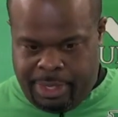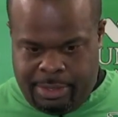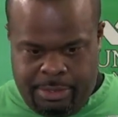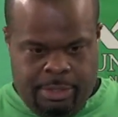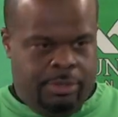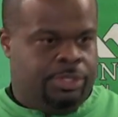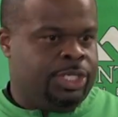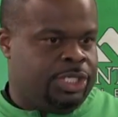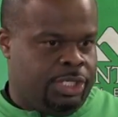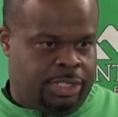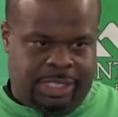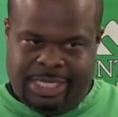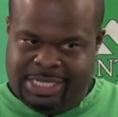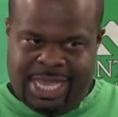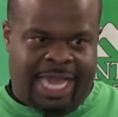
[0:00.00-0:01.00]
you know, just
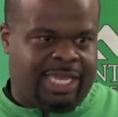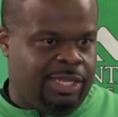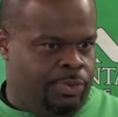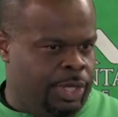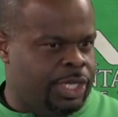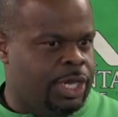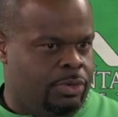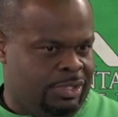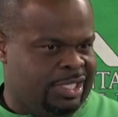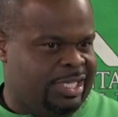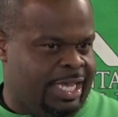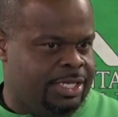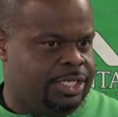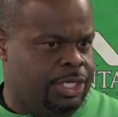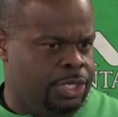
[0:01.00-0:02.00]
is exactly what coach
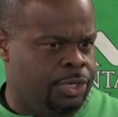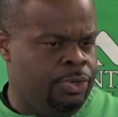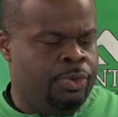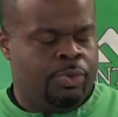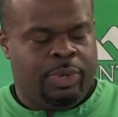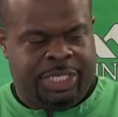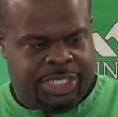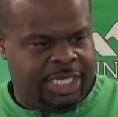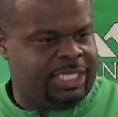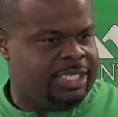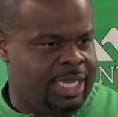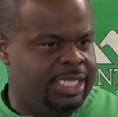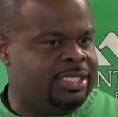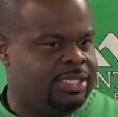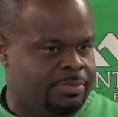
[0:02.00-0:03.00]
said to do, which he's
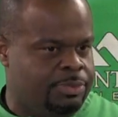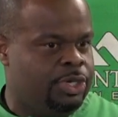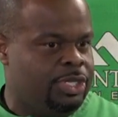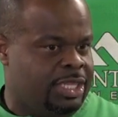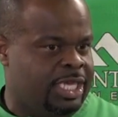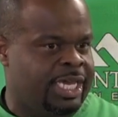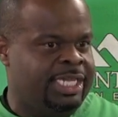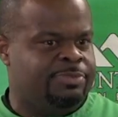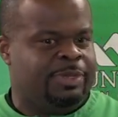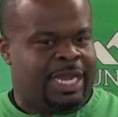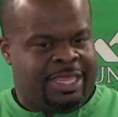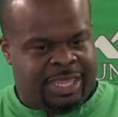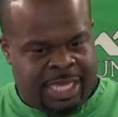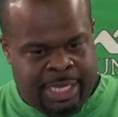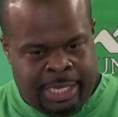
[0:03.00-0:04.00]
done some good things, but I
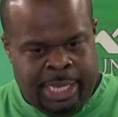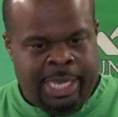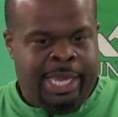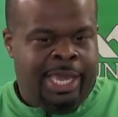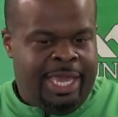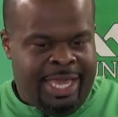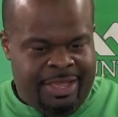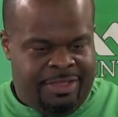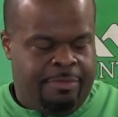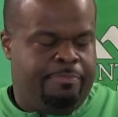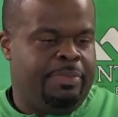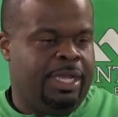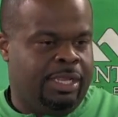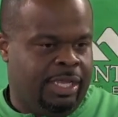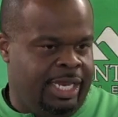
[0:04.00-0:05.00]
think his
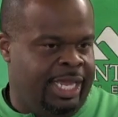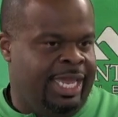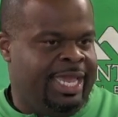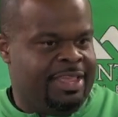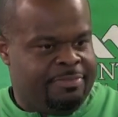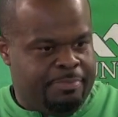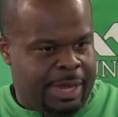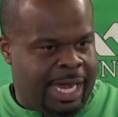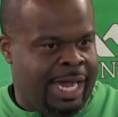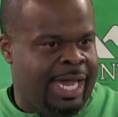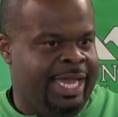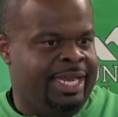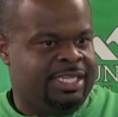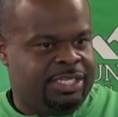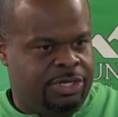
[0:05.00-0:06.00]
ability, his
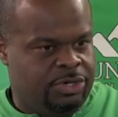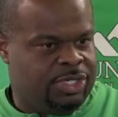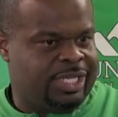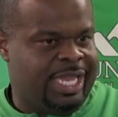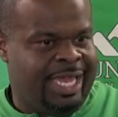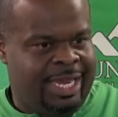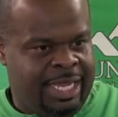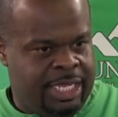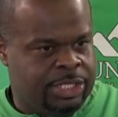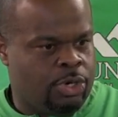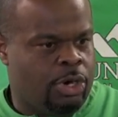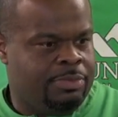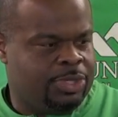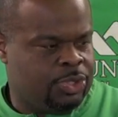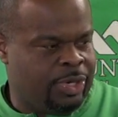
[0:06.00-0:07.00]
mind, his understanding, his
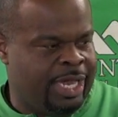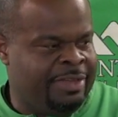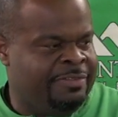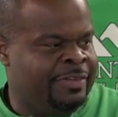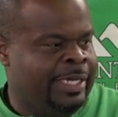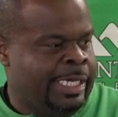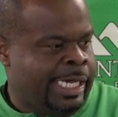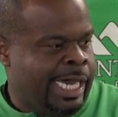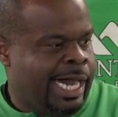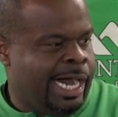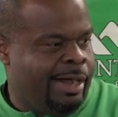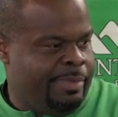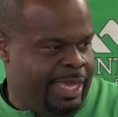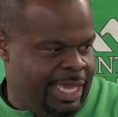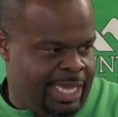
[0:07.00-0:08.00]
arm strength,
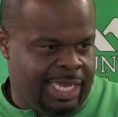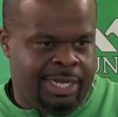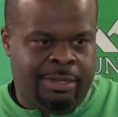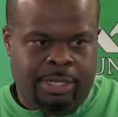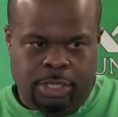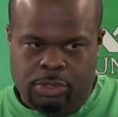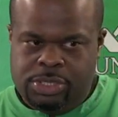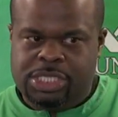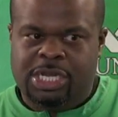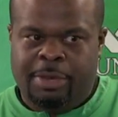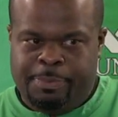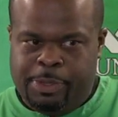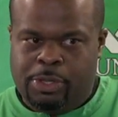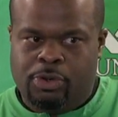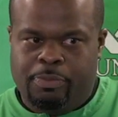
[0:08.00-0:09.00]
he can loosen
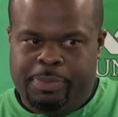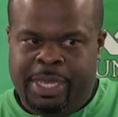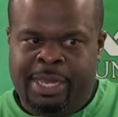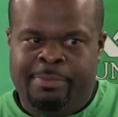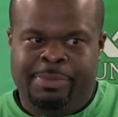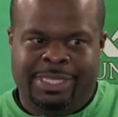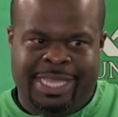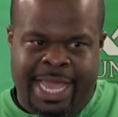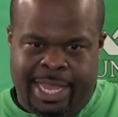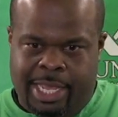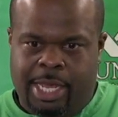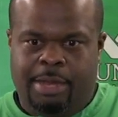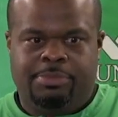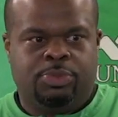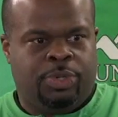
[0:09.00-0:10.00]
up a little bit, but that
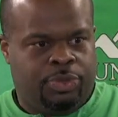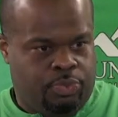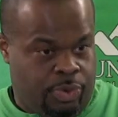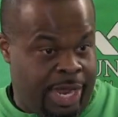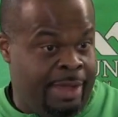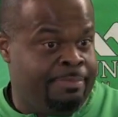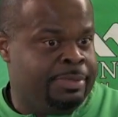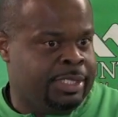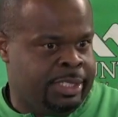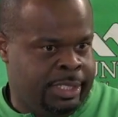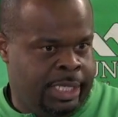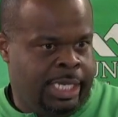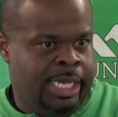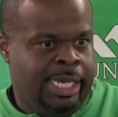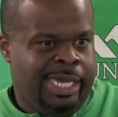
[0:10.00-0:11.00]
comes with reps.
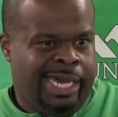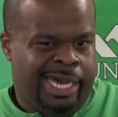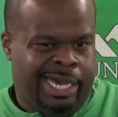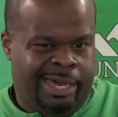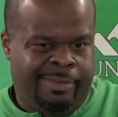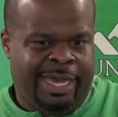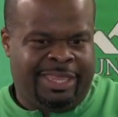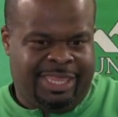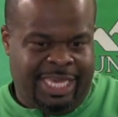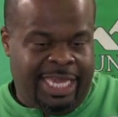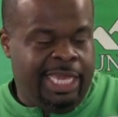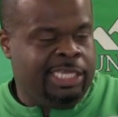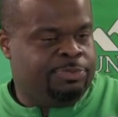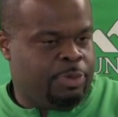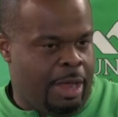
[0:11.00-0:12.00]
I think
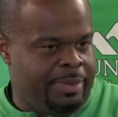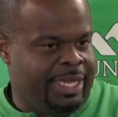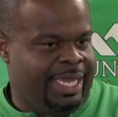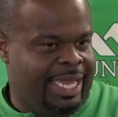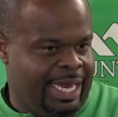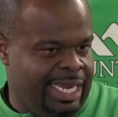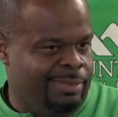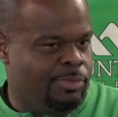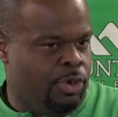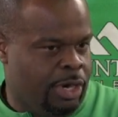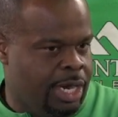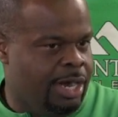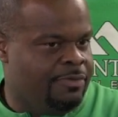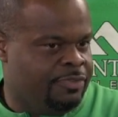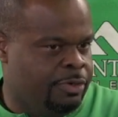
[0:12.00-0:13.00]
he's probably getting more
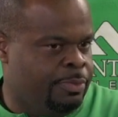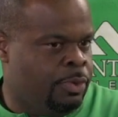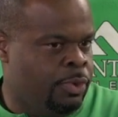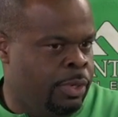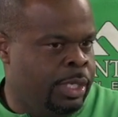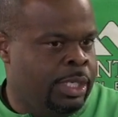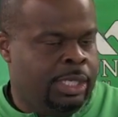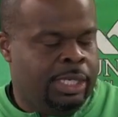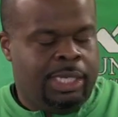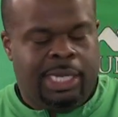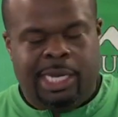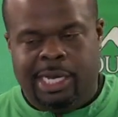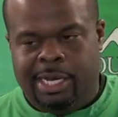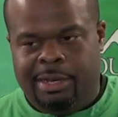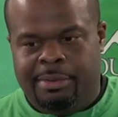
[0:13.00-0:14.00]
comfortable,
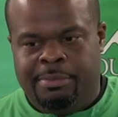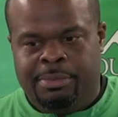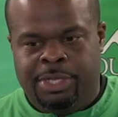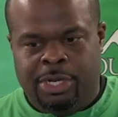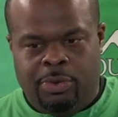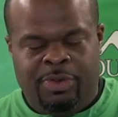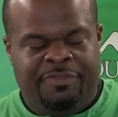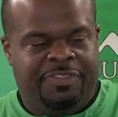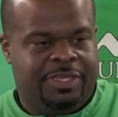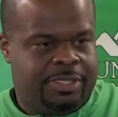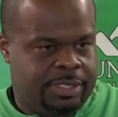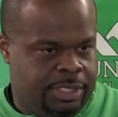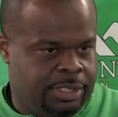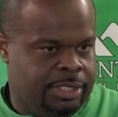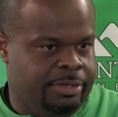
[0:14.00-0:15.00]
you know, with the
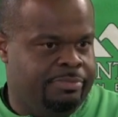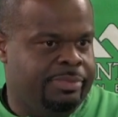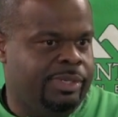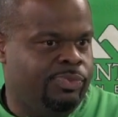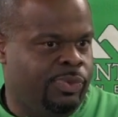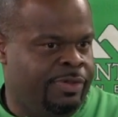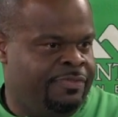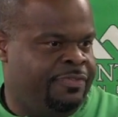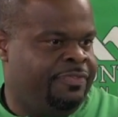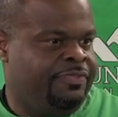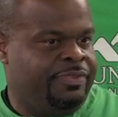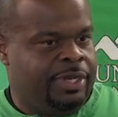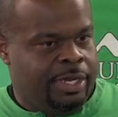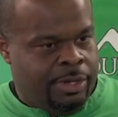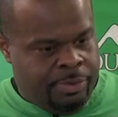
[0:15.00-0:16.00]
system and with,
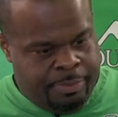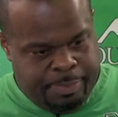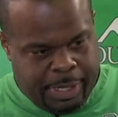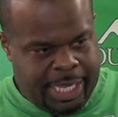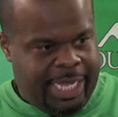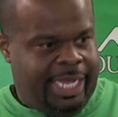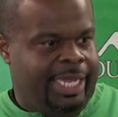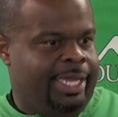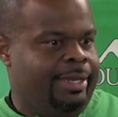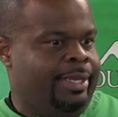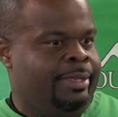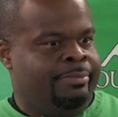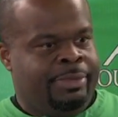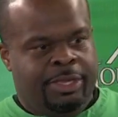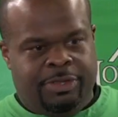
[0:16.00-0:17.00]
you know, playing.
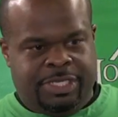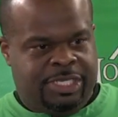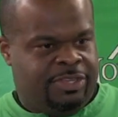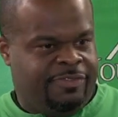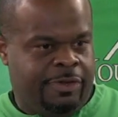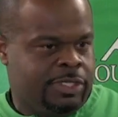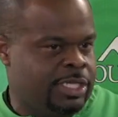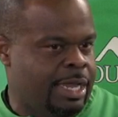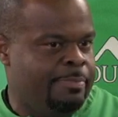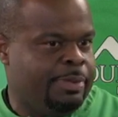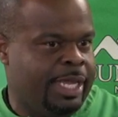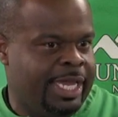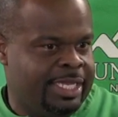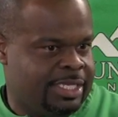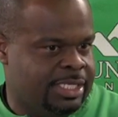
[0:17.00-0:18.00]
And, you know, it's his first time
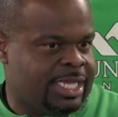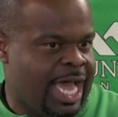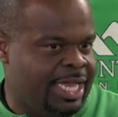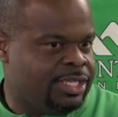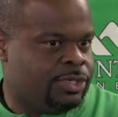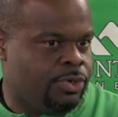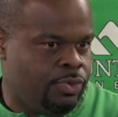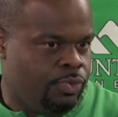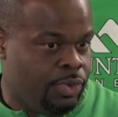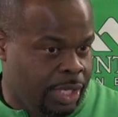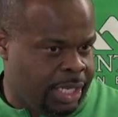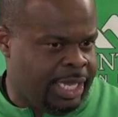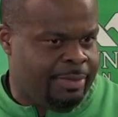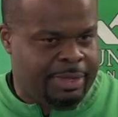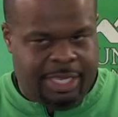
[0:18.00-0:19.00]
playing since high school,
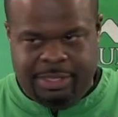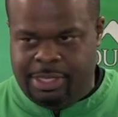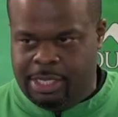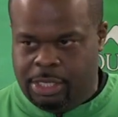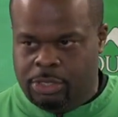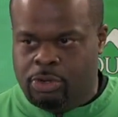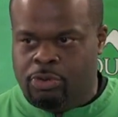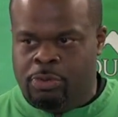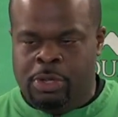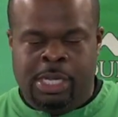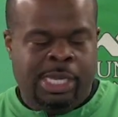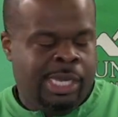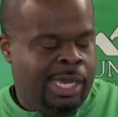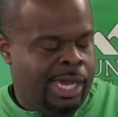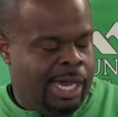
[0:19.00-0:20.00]
really. I mean, he did a little
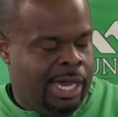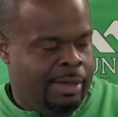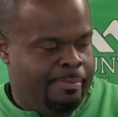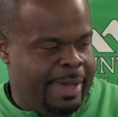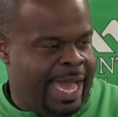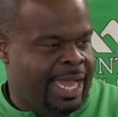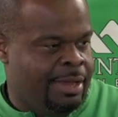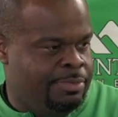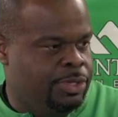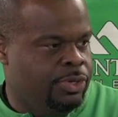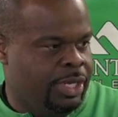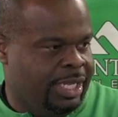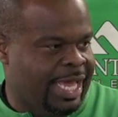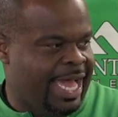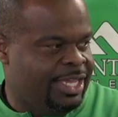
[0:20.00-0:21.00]
backup
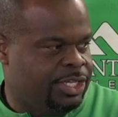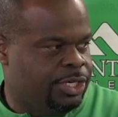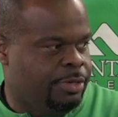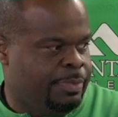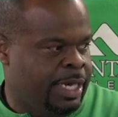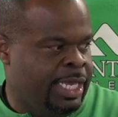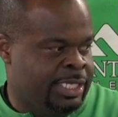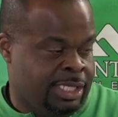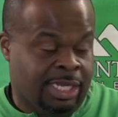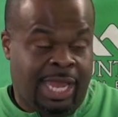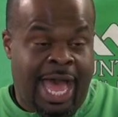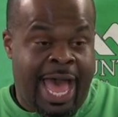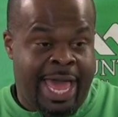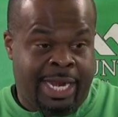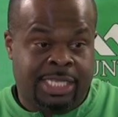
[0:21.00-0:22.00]
duty last year. But it's a
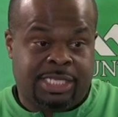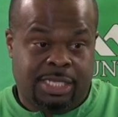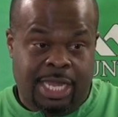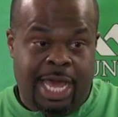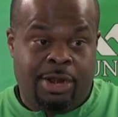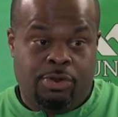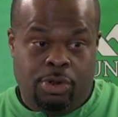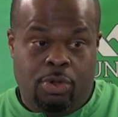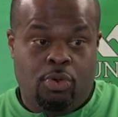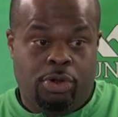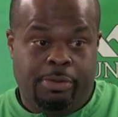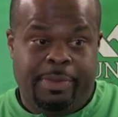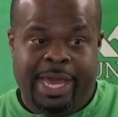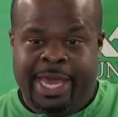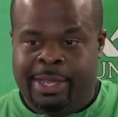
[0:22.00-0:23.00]
lot. It's a lot on a
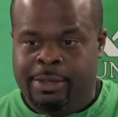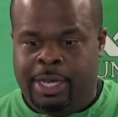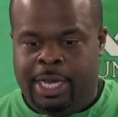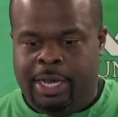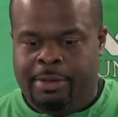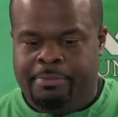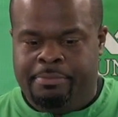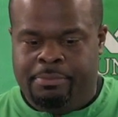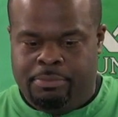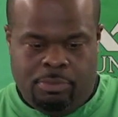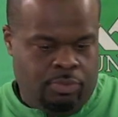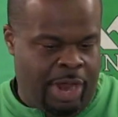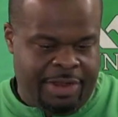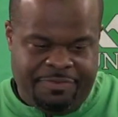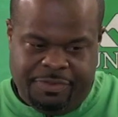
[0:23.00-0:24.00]
quarterback,
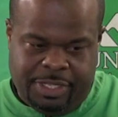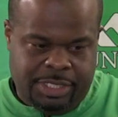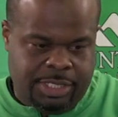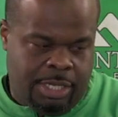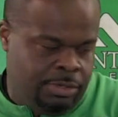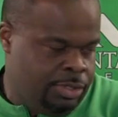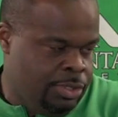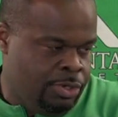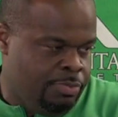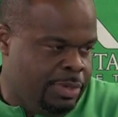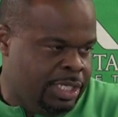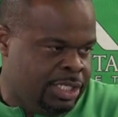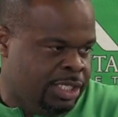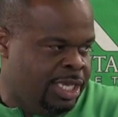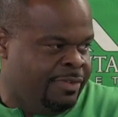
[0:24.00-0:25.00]
rightfully so. To whom
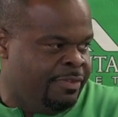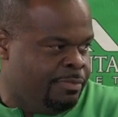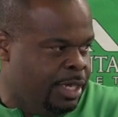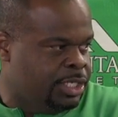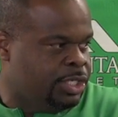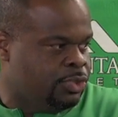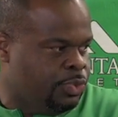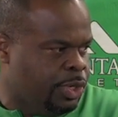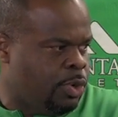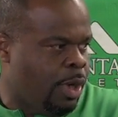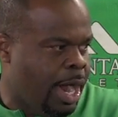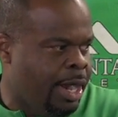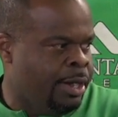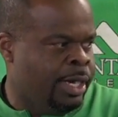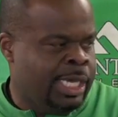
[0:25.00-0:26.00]
much is given, much is
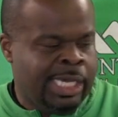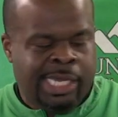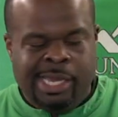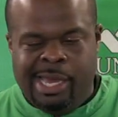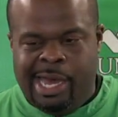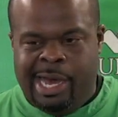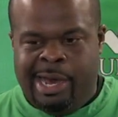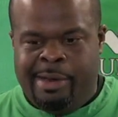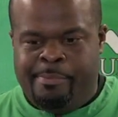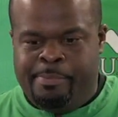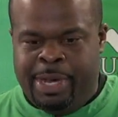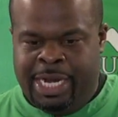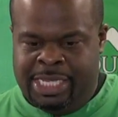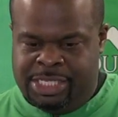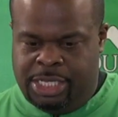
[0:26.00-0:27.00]
required.
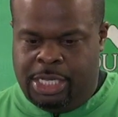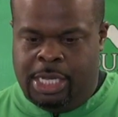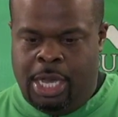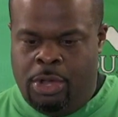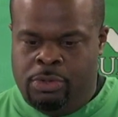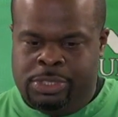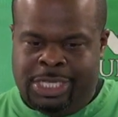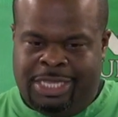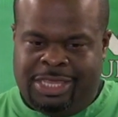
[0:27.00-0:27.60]
But as a coach, I